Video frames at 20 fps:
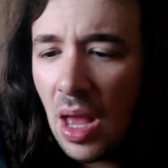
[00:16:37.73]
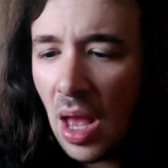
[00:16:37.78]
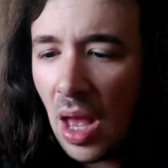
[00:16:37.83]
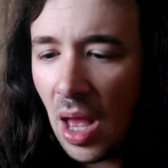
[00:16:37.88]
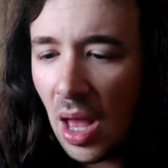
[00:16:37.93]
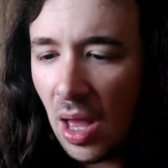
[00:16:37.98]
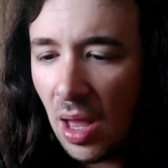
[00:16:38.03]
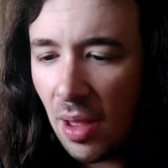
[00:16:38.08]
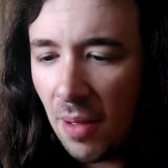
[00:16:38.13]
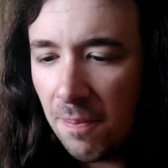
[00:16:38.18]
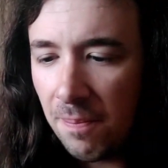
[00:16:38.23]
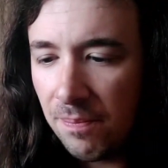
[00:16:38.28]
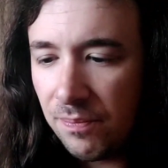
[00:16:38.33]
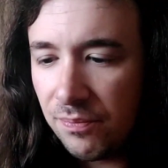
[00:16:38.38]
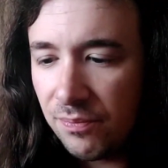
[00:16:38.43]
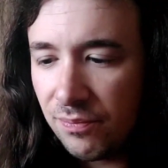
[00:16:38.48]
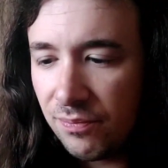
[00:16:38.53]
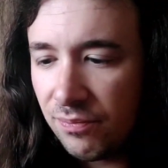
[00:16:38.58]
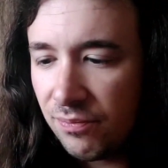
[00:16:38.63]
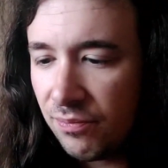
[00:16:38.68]
I
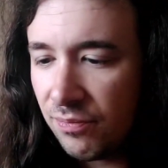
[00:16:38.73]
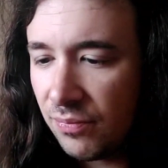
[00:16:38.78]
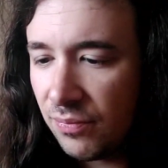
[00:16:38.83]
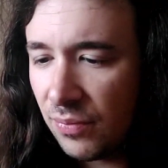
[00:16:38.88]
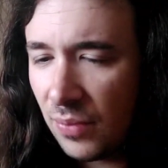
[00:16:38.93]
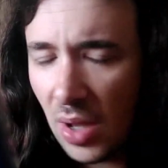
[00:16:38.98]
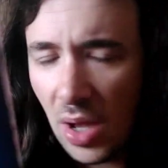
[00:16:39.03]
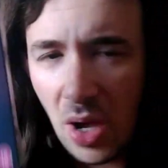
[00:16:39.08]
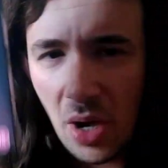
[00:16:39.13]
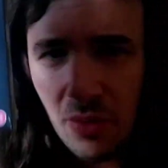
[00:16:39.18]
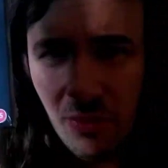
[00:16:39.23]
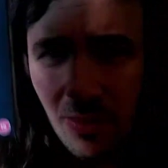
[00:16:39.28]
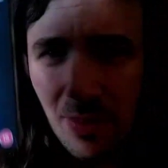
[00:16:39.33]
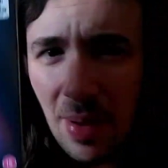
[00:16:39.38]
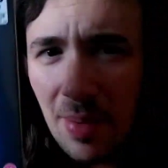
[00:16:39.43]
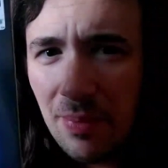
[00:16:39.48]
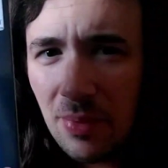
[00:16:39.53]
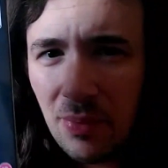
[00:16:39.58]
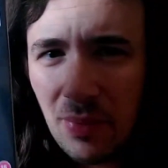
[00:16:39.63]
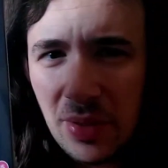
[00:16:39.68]

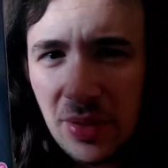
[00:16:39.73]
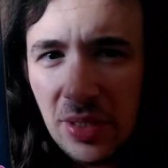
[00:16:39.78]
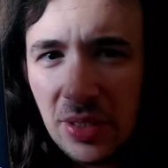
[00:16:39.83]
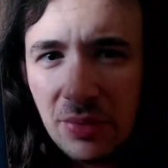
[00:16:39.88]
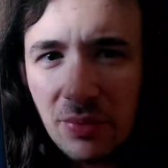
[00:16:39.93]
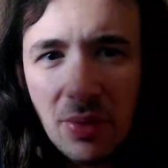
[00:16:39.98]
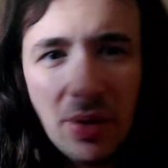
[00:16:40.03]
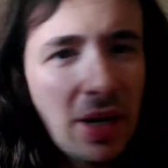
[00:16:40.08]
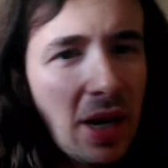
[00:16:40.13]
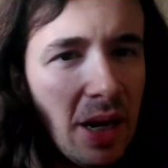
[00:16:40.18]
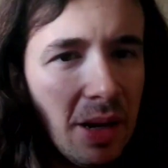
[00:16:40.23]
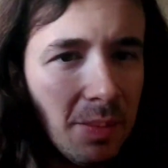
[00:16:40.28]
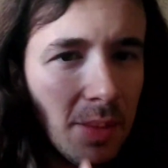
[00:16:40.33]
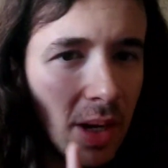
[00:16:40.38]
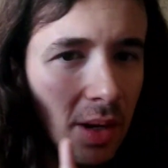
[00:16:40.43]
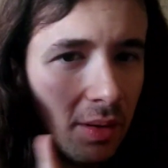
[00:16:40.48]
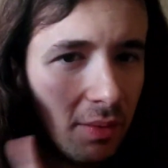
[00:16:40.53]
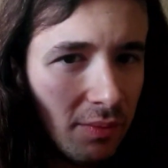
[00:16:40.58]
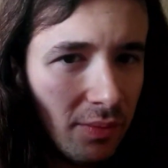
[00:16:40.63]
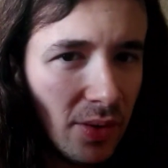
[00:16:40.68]
remember when this one came
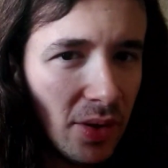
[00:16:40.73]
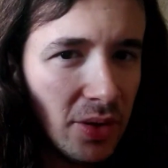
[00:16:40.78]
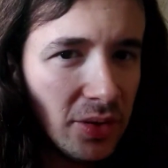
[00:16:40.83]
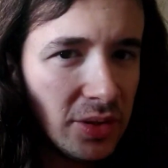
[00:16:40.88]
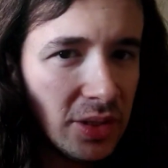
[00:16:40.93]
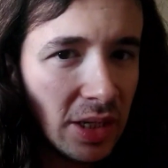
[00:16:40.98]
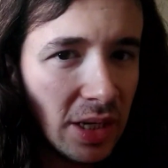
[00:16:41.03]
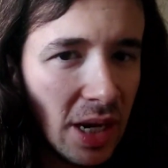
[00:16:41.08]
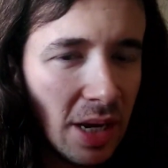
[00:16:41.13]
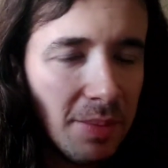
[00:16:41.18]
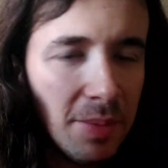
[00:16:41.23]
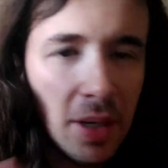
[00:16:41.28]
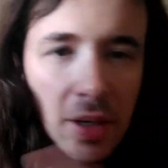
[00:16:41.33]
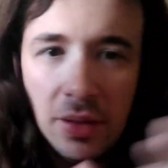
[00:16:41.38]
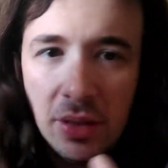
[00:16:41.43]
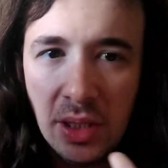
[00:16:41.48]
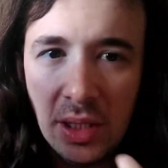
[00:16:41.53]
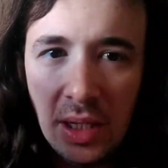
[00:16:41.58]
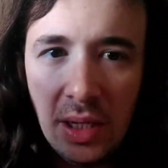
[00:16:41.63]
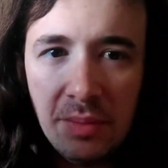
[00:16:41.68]
out first, it came out in
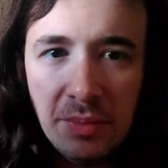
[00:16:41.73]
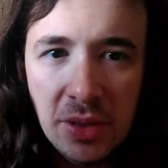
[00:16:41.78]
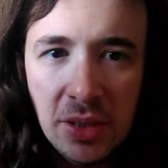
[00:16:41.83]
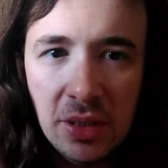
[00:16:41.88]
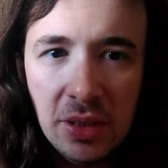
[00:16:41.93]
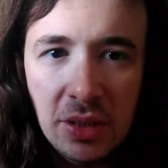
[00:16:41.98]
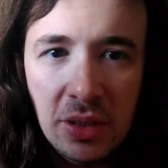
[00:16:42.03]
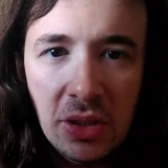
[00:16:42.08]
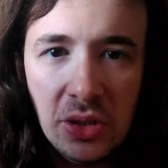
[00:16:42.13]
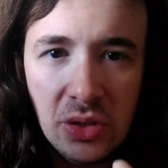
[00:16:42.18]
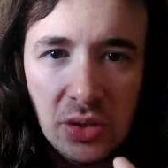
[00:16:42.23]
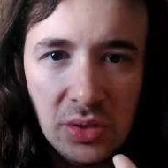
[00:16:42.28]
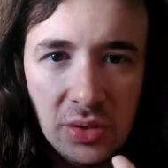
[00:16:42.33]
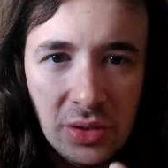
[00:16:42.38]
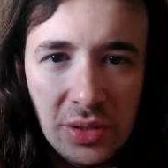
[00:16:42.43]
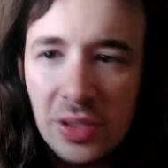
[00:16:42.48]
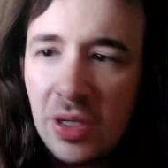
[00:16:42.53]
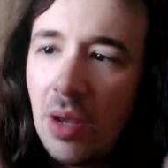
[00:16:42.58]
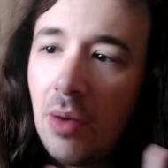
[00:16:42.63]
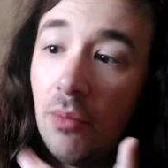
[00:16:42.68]
a limited edition
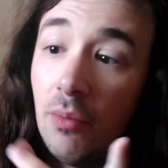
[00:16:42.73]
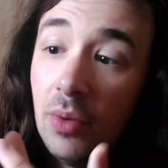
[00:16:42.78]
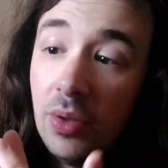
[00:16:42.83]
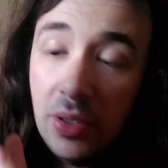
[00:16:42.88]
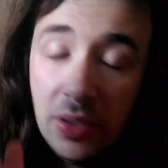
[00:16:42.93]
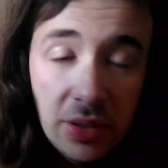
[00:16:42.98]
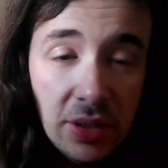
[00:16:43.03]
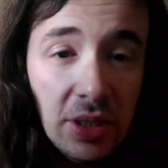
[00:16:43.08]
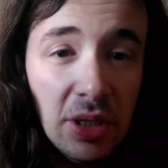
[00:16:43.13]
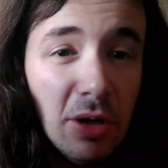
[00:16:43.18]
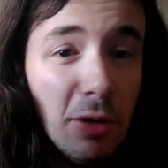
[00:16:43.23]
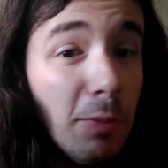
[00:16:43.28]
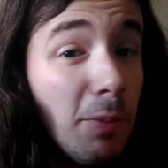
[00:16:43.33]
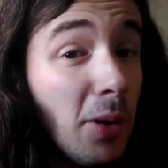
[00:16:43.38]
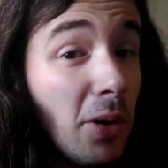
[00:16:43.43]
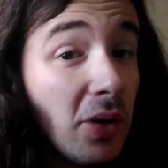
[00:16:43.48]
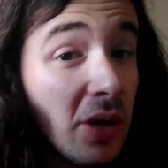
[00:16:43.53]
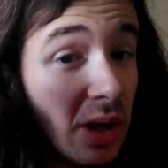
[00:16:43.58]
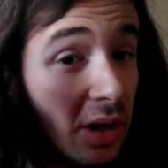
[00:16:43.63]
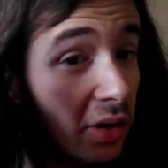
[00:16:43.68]
set with a
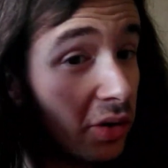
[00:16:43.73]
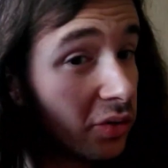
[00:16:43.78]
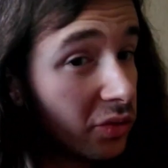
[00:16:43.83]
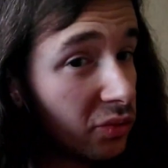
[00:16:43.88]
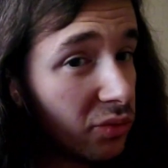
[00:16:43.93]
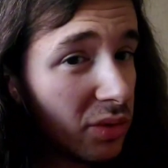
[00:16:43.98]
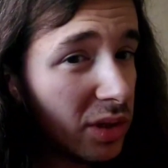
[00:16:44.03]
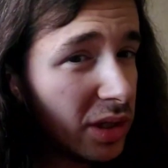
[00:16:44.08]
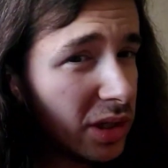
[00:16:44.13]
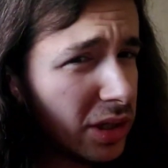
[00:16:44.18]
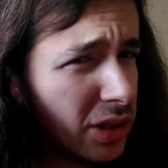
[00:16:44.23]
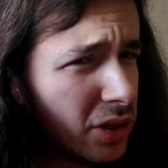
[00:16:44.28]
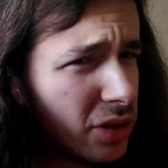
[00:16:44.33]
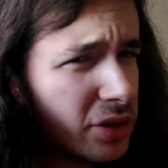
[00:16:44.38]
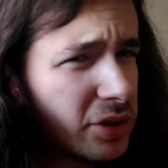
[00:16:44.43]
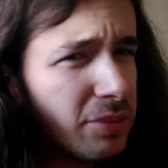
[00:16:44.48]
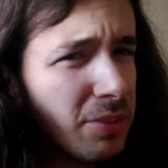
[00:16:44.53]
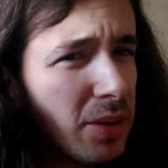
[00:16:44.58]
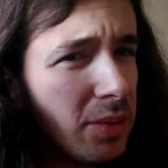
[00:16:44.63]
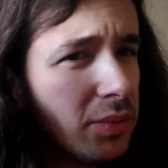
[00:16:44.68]
steelbook. It looked really
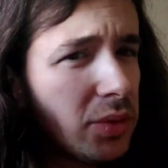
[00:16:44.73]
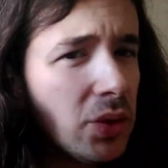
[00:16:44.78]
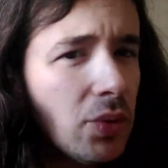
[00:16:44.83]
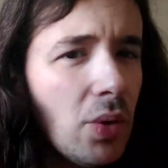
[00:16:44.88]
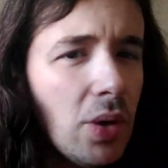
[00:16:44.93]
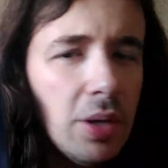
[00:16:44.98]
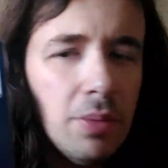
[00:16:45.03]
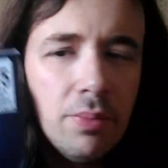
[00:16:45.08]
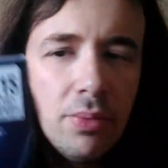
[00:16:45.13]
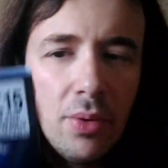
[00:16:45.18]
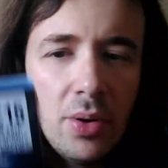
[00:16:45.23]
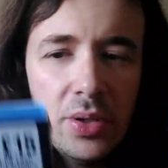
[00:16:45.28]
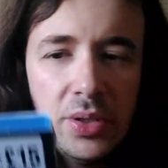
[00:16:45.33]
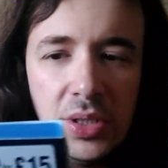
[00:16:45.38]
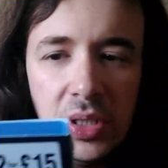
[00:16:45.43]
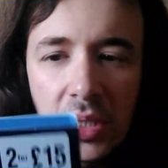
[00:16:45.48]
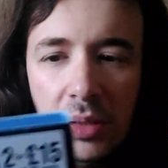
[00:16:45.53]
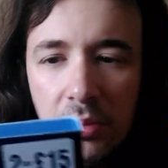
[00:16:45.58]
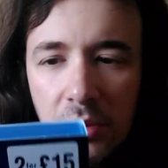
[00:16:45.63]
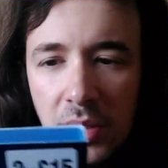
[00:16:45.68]
nice, but it was quite
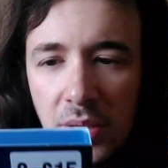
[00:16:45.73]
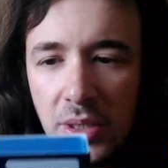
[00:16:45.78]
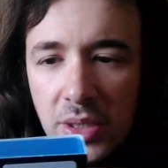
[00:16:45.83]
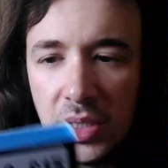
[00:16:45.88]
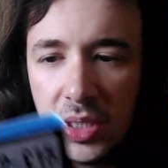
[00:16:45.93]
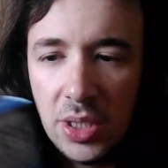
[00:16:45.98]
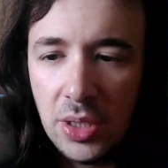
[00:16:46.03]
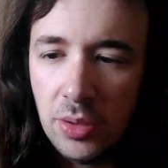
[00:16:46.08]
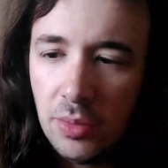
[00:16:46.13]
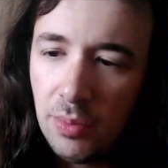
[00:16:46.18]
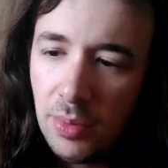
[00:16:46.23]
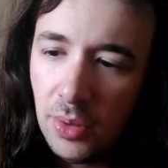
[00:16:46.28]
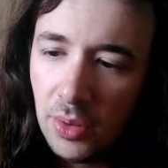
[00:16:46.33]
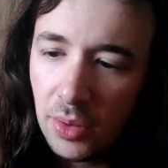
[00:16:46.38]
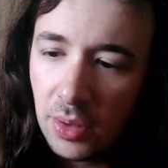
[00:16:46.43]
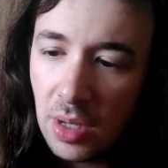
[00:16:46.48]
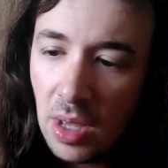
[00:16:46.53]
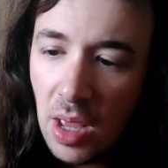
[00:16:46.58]
pricey for the steelbook.